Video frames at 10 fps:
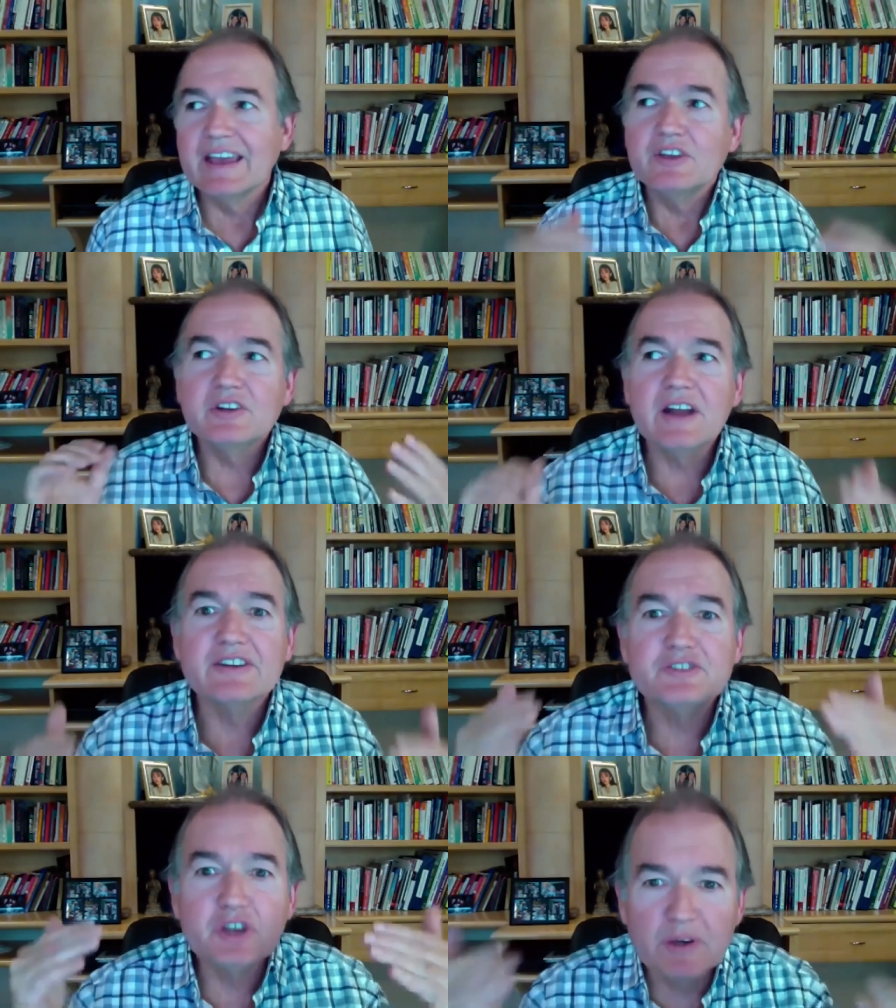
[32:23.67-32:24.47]
you're
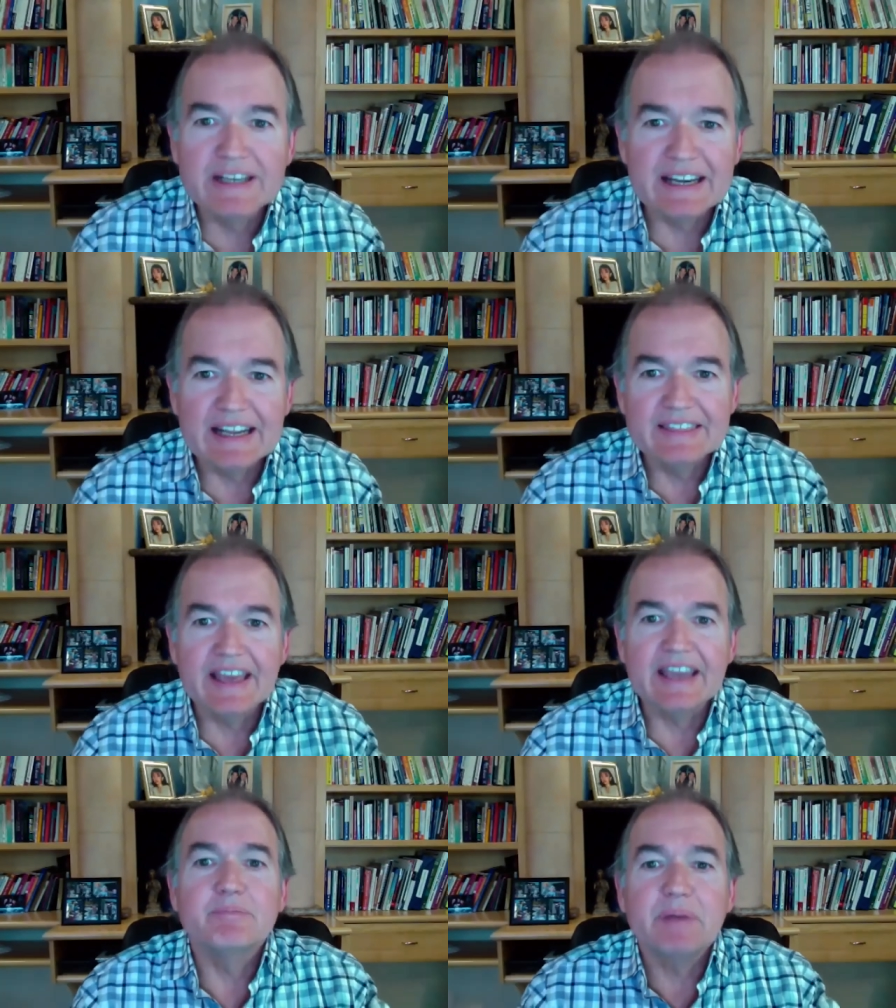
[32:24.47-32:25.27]
not doing
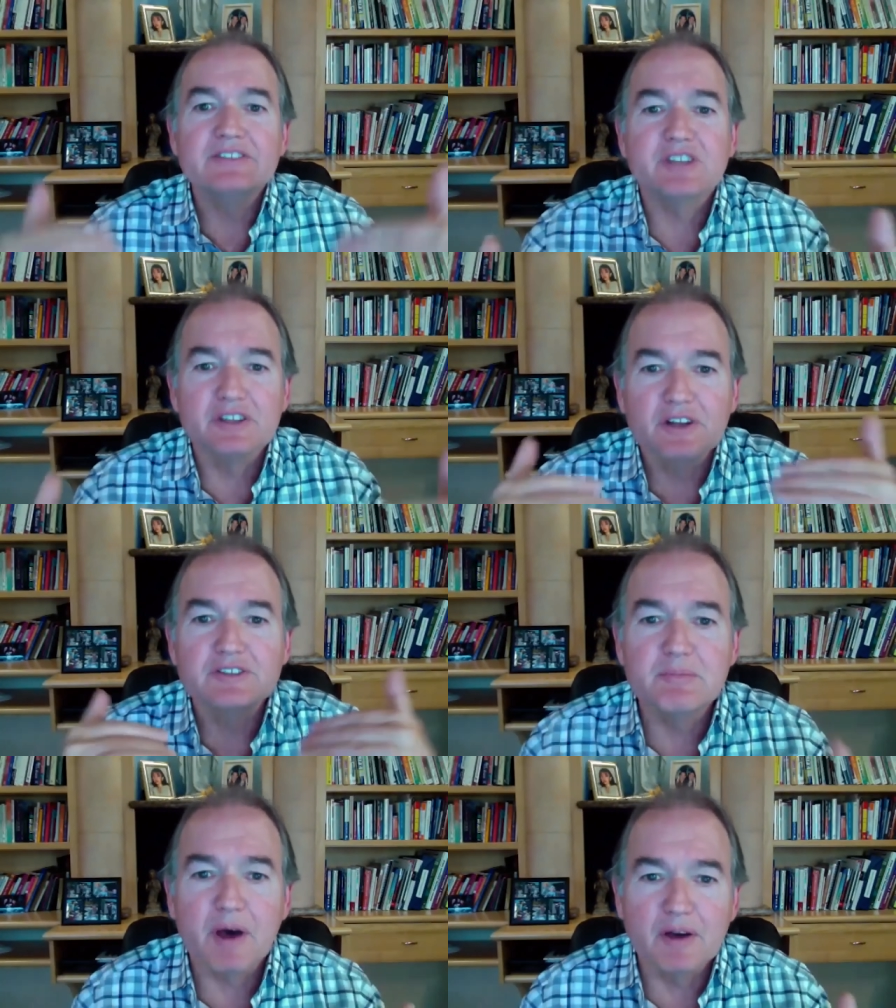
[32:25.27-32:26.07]
anything based on those
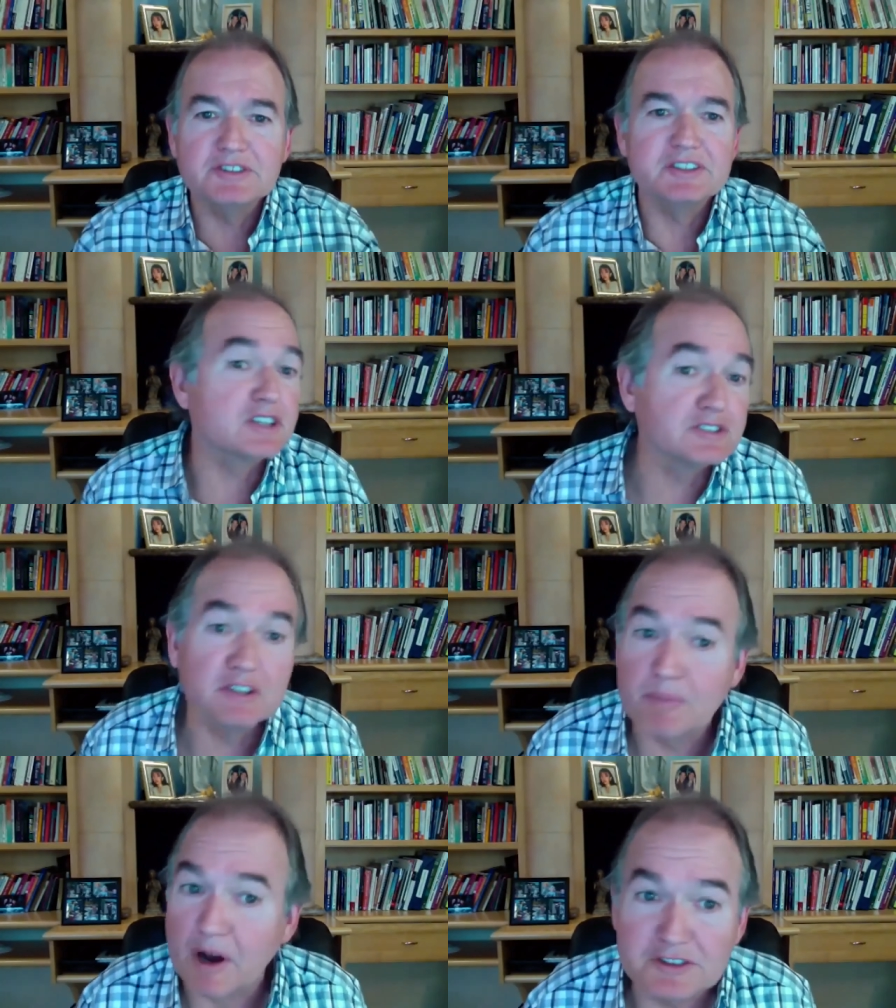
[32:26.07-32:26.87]
emotions, because
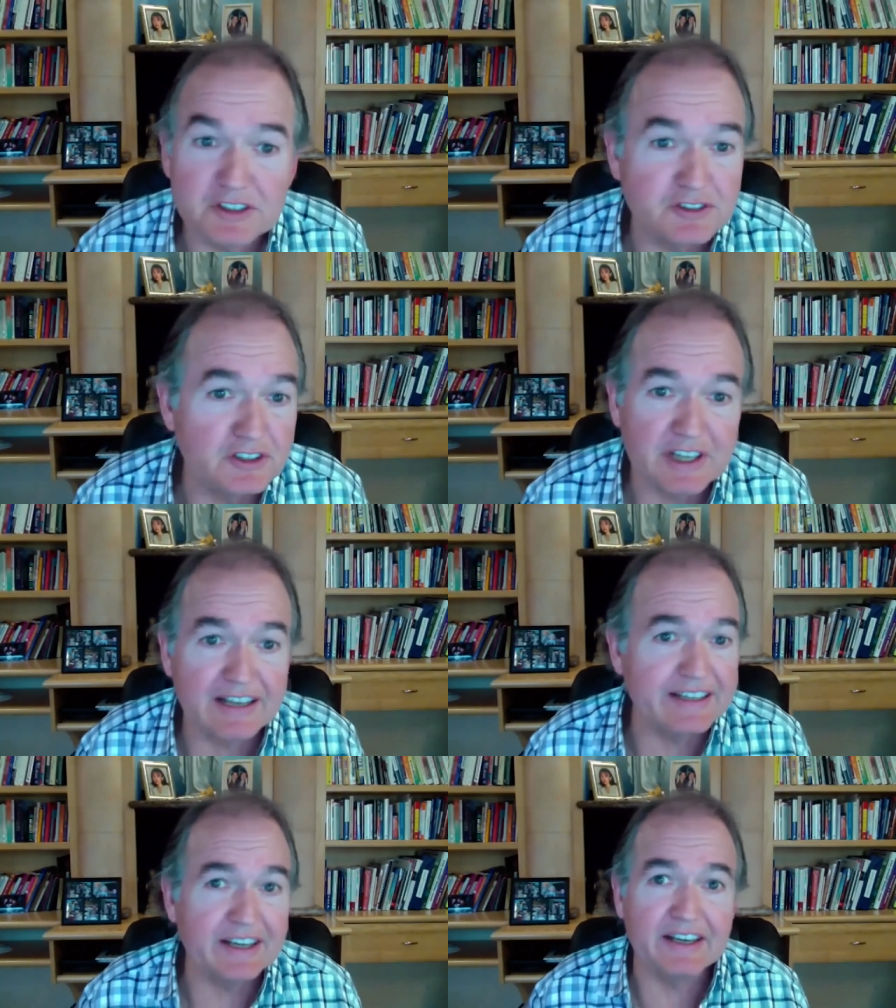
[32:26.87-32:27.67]
the emotions are
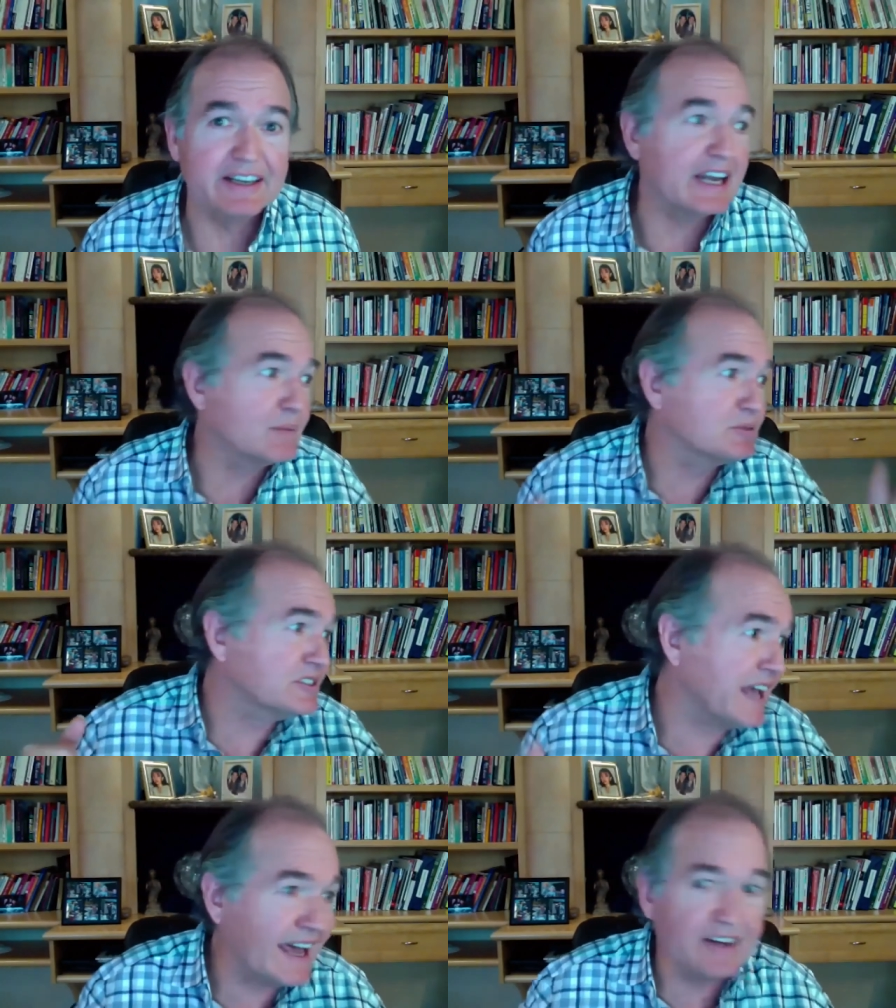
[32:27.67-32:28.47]
telling you to get
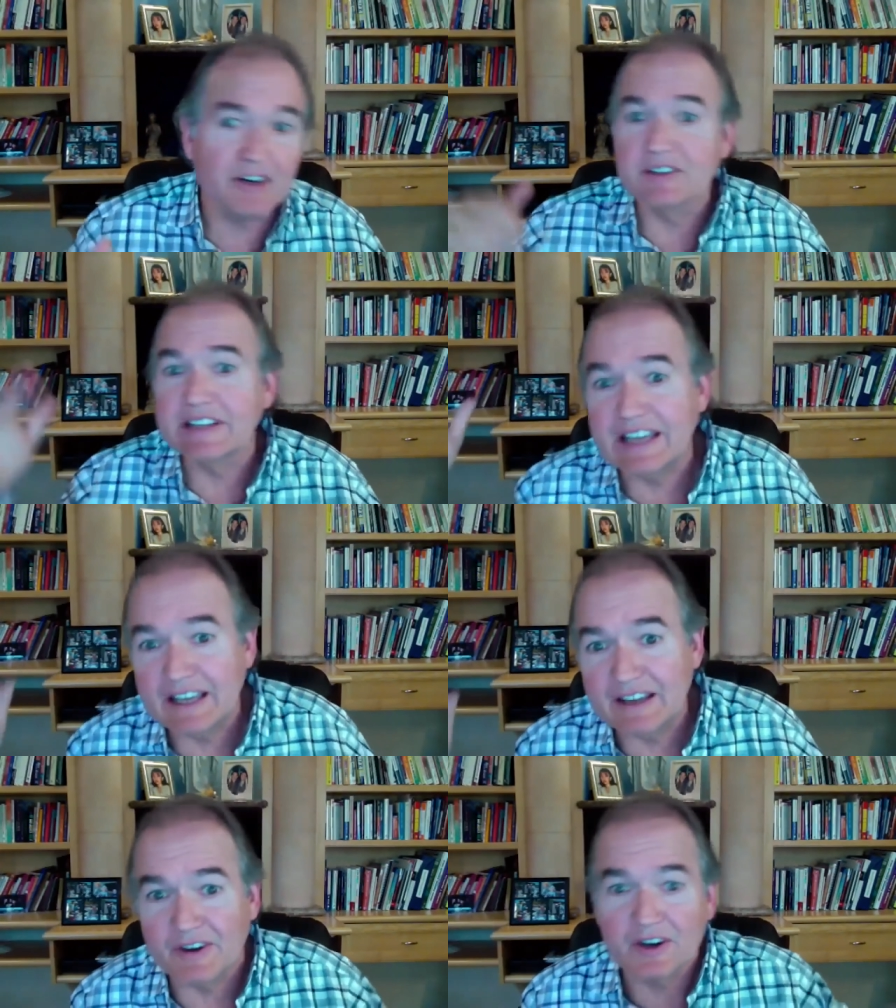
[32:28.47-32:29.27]
upset or
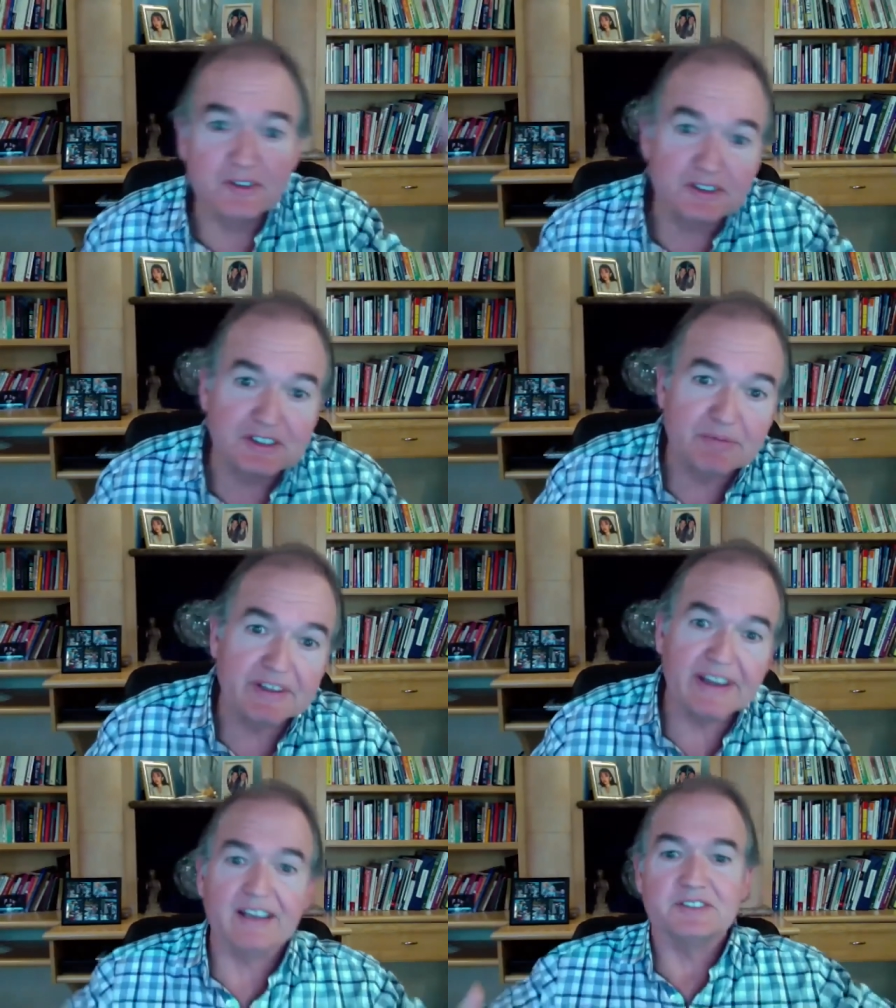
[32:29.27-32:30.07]
leave or go do
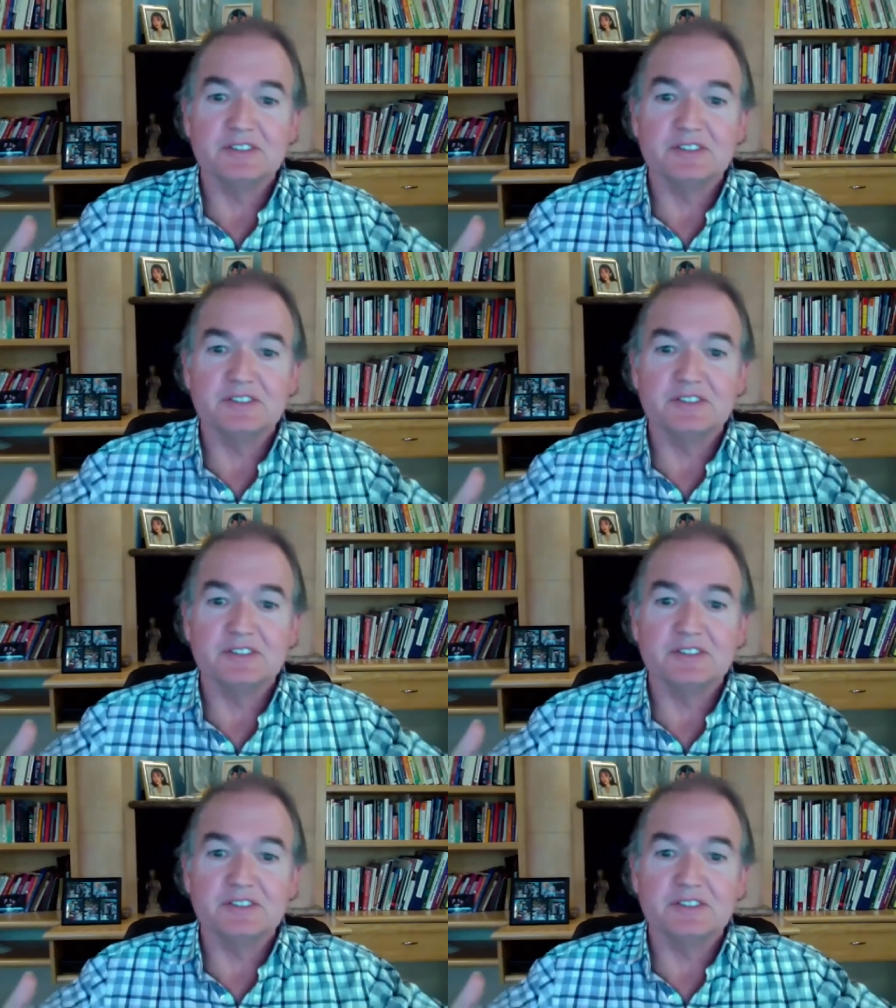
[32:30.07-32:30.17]
something else.